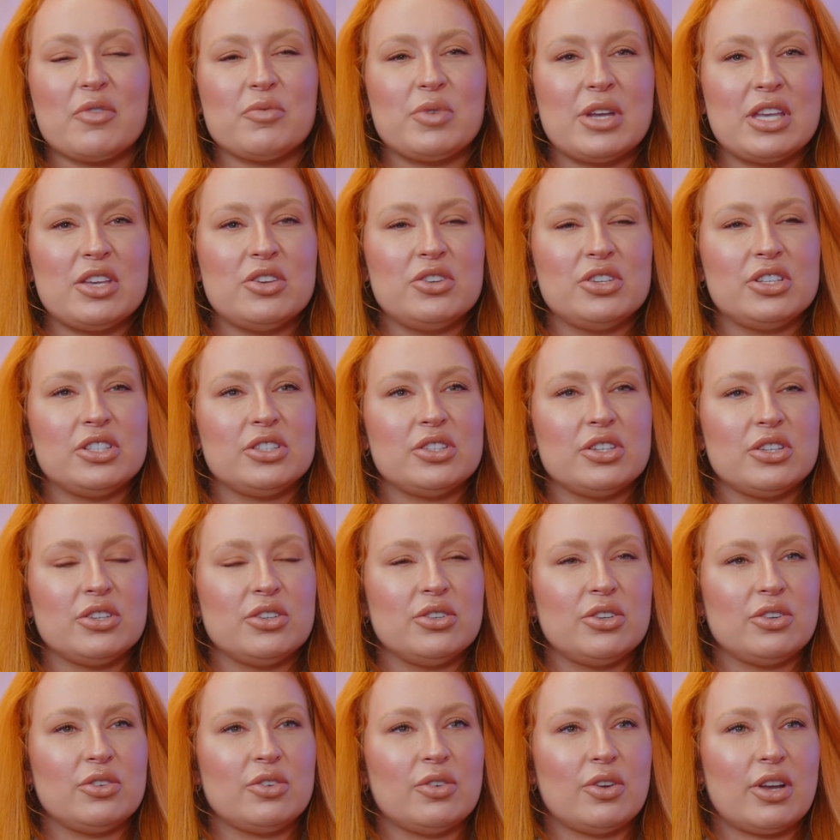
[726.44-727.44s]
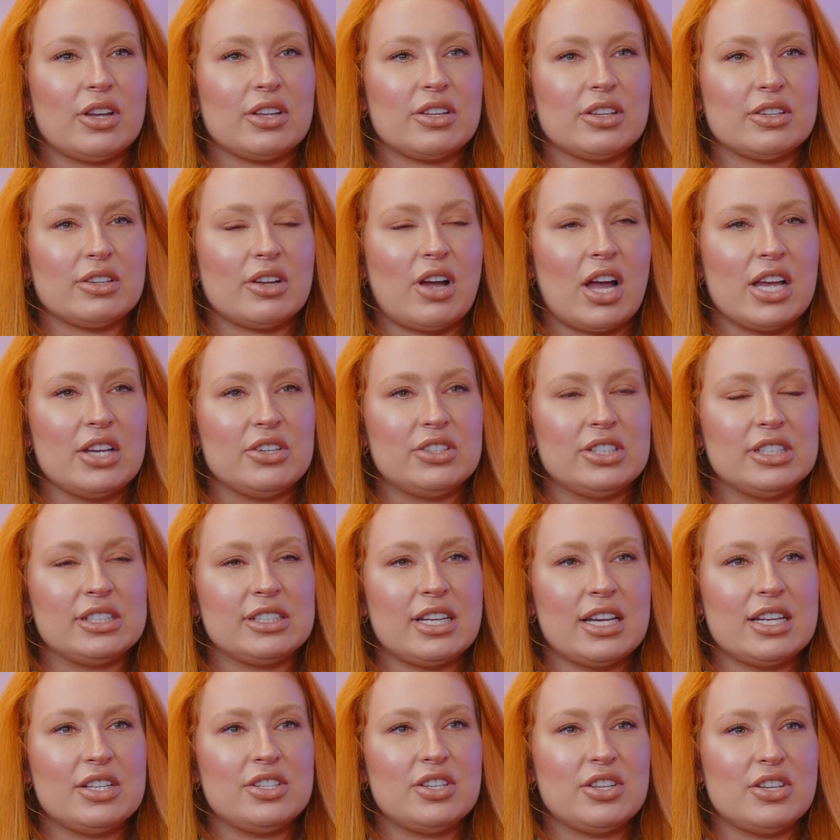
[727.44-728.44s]
used to
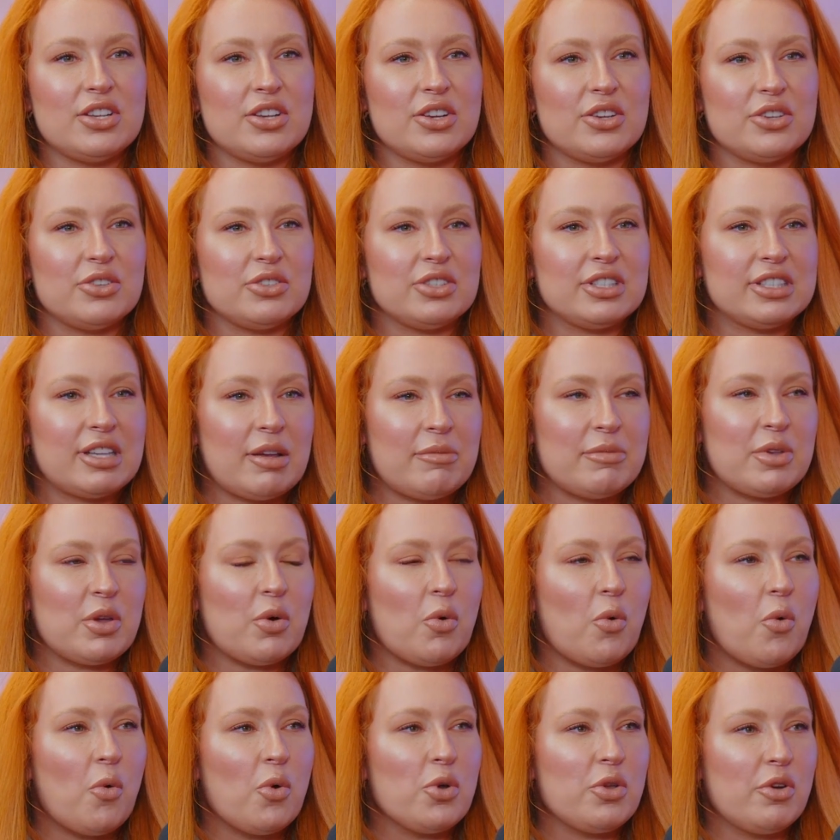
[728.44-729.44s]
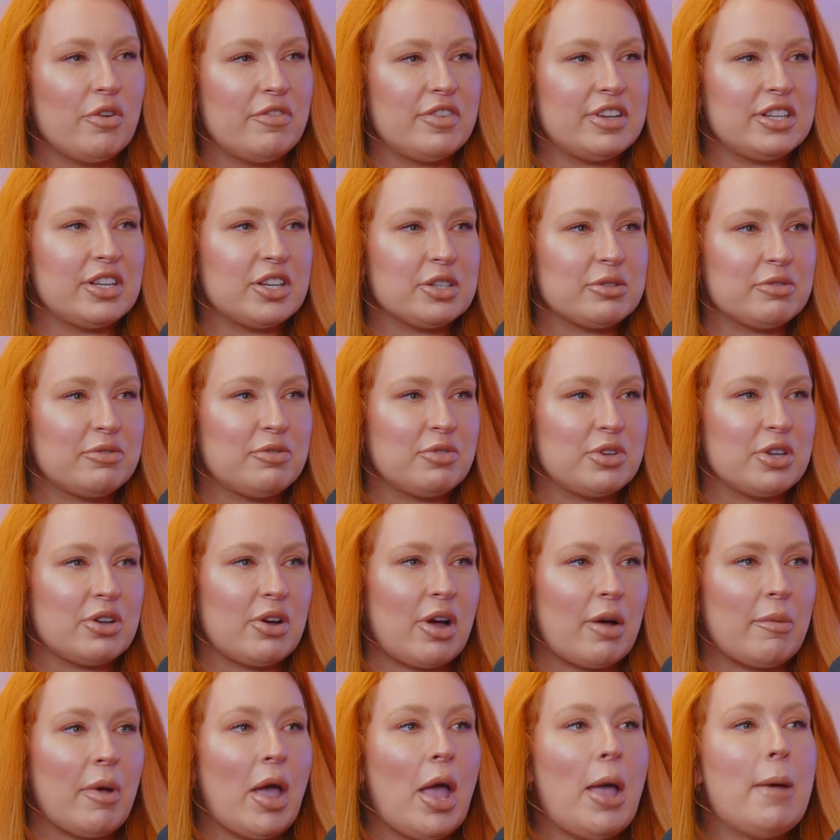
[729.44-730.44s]
say to you, send me all your videos before you
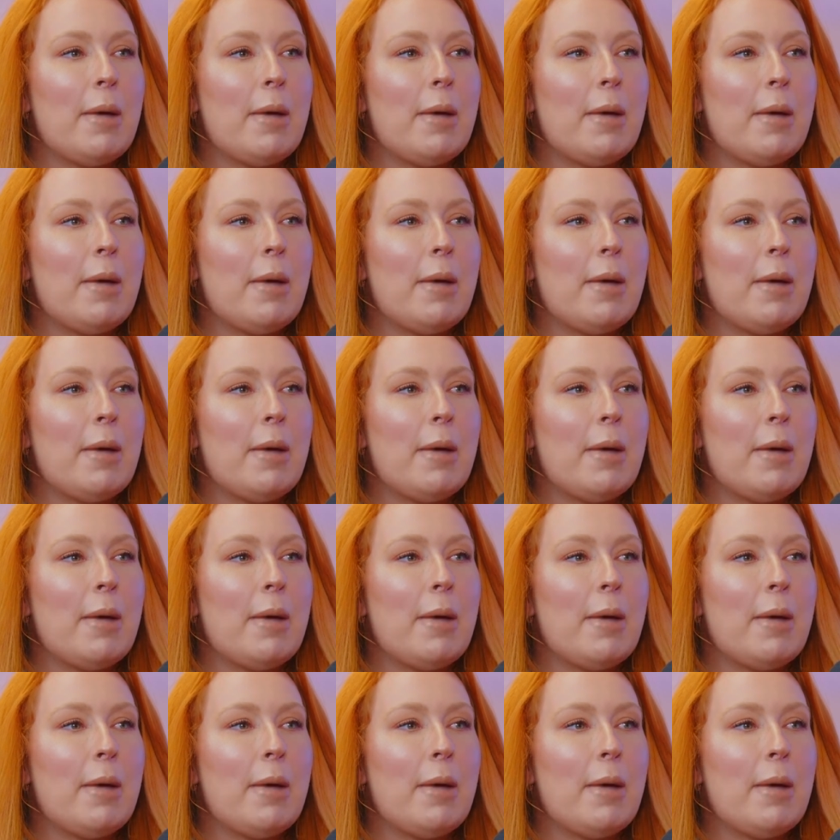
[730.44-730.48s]
go up.